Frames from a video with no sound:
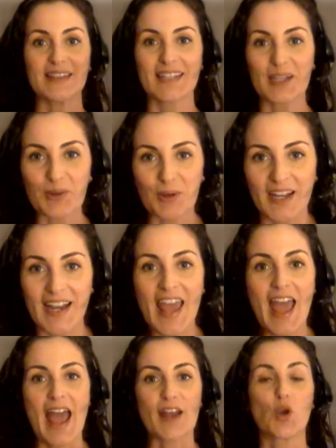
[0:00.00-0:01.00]
literate
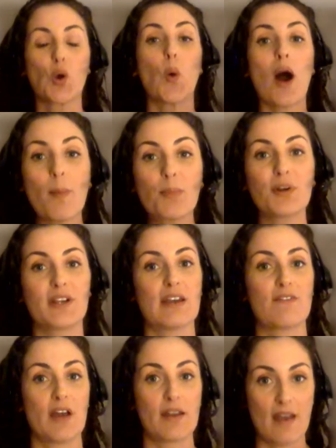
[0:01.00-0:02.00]
and
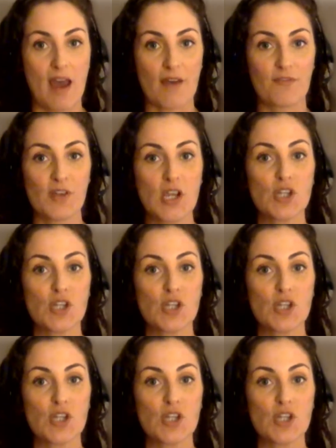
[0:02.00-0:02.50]
cooperative enough